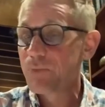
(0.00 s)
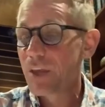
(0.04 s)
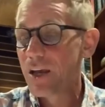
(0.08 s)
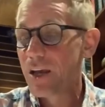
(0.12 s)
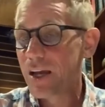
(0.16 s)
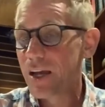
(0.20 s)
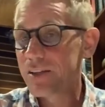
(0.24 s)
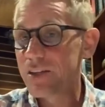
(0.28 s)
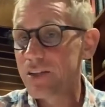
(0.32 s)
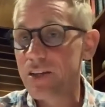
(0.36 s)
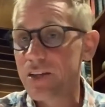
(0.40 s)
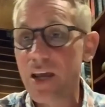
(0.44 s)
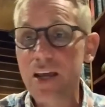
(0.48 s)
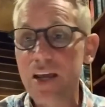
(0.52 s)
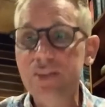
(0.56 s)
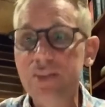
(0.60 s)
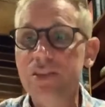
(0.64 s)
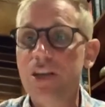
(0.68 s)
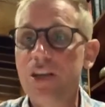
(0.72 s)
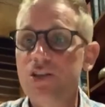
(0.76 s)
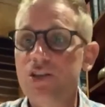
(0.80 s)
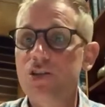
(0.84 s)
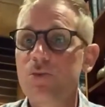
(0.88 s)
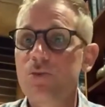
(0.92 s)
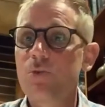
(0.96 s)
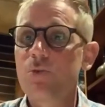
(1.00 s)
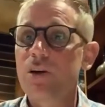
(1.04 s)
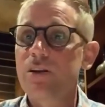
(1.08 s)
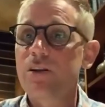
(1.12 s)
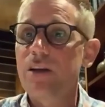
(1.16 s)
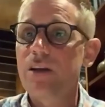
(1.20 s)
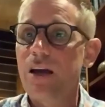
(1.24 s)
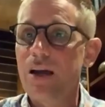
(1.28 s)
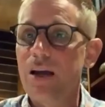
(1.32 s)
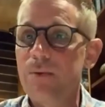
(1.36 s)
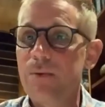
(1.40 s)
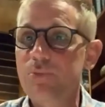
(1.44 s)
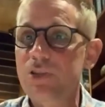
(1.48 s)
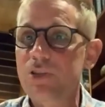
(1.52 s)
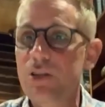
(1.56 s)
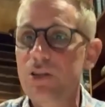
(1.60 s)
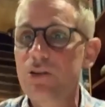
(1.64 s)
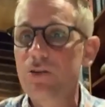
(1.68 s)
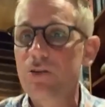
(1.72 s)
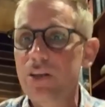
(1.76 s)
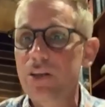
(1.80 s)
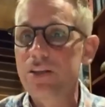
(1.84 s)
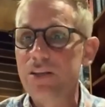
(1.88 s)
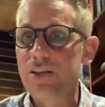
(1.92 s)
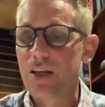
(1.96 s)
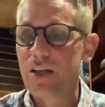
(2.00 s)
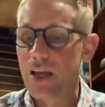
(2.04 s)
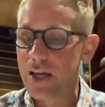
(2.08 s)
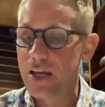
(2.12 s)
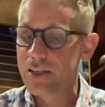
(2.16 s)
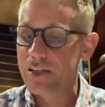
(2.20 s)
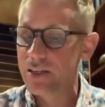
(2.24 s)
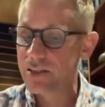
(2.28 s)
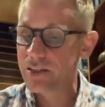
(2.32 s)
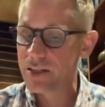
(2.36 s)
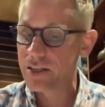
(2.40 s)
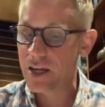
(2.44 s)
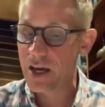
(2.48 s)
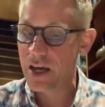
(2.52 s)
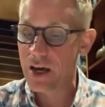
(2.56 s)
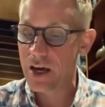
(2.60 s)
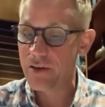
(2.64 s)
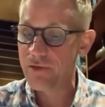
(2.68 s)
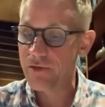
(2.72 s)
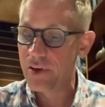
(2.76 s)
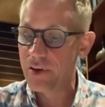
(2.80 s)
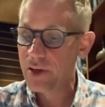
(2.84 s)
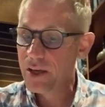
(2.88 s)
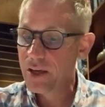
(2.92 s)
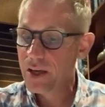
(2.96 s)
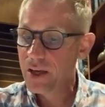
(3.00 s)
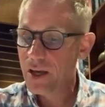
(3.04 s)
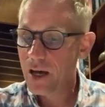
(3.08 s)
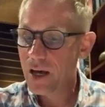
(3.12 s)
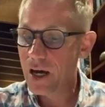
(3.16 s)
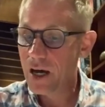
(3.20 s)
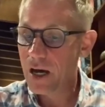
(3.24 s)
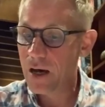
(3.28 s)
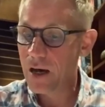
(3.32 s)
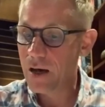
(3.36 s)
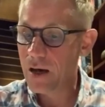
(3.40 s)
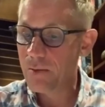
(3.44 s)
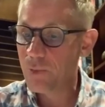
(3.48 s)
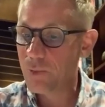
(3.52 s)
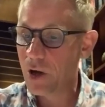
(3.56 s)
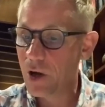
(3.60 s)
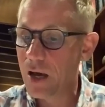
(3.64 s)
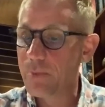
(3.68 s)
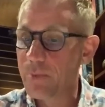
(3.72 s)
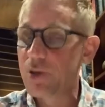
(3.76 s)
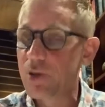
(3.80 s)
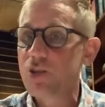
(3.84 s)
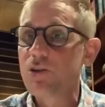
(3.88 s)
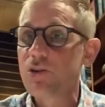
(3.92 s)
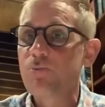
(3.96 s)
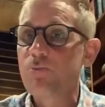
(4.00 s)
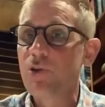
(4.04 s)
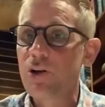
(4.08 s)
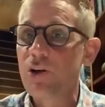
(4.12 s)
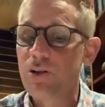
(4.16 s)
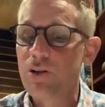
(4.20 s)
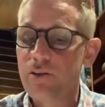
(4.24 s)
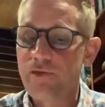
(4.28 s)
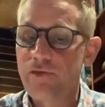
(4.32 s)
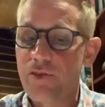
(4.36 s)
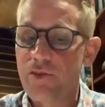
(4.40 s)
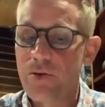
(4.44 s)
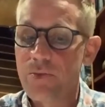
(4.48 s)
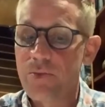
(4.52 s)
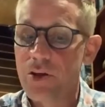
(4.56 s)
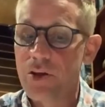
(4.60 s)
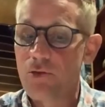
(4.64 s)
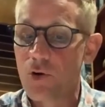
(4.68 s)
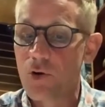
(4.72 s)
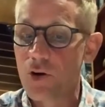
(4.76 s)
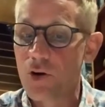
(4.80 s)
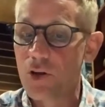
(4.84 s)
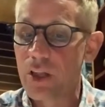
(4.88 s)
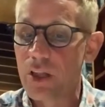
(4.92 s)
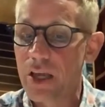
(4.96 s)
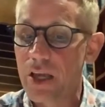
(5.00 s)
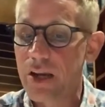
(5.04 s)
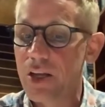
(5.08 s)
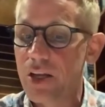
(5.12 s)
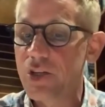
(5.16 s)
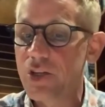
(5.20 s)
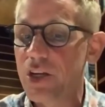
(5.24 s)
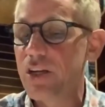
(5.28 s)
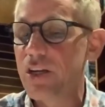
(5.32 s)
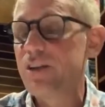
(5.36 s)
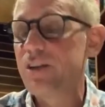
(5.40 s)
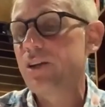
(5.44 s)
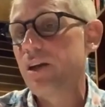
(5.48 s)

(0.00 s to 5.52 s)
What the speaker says: And today's session, we're absolutely delighted to have Mohammed Jibril from the Rural Energy